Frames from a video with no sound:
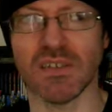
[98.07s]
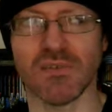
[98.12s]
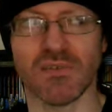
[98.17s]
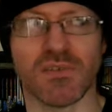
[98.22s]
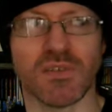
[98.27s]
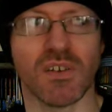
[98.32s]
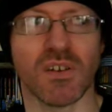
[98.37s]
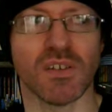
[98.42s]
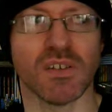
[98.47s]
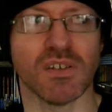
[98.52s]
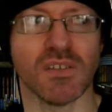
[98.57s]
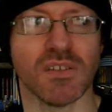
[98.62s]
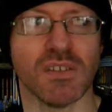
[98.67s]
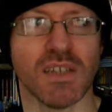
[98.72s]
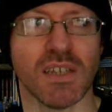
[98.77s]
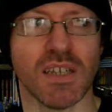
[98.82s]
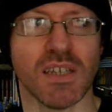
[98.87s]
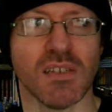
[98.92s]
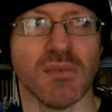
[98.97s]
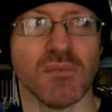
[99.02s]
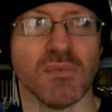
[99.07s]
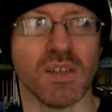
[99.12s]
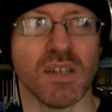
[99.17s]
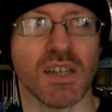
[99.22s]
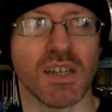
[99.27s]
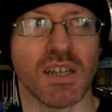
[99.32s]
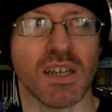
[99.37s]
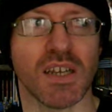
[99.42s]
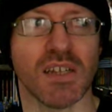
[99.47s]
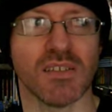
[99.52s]
I've forgotten his name, and
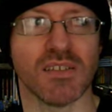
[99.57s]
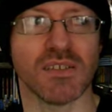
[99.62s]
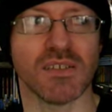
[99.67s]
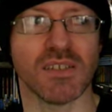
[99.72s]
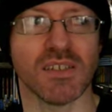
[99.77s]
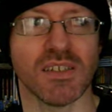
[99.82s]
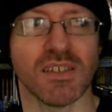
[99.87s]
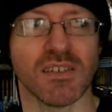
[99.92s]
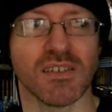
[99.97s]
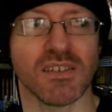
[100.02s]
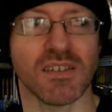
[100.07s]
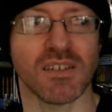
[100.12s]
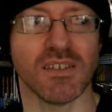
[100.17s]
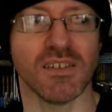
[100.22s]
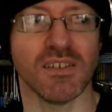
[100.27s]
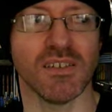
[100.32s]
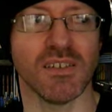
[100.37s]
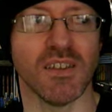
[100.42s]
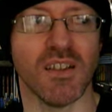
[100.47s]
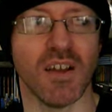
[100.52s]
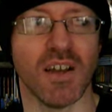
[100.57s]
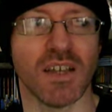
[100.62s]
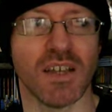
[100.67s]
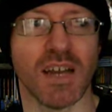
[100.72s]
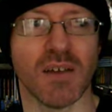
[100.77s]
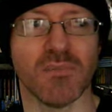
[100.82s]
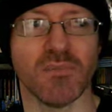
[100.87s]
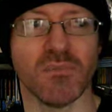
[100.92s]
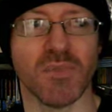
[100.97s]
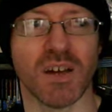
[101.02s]
I can't see it because I didn't line
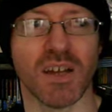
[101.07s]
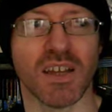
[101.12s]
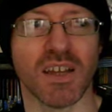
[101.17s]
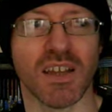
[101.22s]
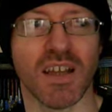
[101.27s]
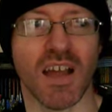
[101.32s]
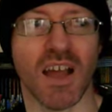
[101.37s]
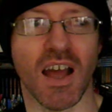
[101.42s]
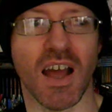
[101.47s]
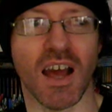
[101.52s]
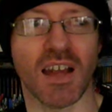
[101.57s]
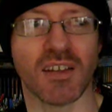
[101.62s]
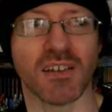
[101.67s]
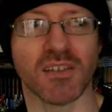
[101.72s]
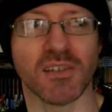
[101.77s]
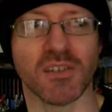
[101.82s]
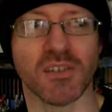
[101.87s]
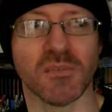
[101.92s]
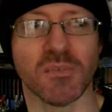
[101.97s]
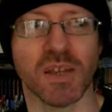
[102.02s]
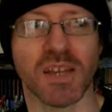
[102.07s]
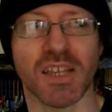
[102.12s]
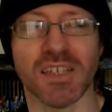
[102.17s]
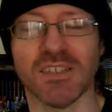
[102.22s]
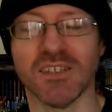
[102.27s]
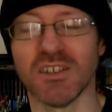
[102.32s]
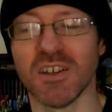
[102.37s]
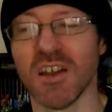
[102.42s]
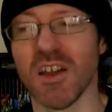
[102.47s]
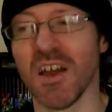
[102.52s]
up my article on the
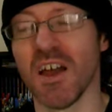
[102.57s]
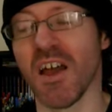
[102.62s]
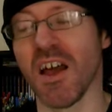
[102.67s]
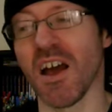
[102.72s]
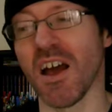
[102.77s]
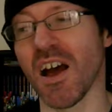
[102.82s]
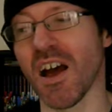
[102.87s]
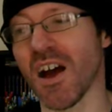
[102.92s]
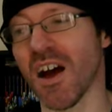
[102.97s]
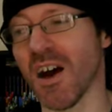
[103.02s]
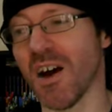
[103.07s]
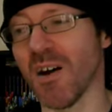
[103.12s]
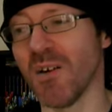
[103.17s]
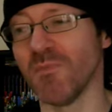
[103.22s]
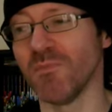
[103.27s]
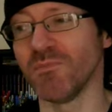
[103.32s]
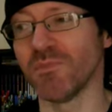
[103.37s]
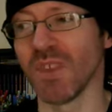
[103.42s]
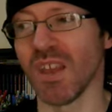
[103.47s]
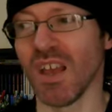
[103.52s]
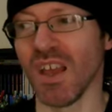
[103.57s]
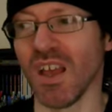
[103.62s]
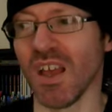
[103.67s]
page. Um,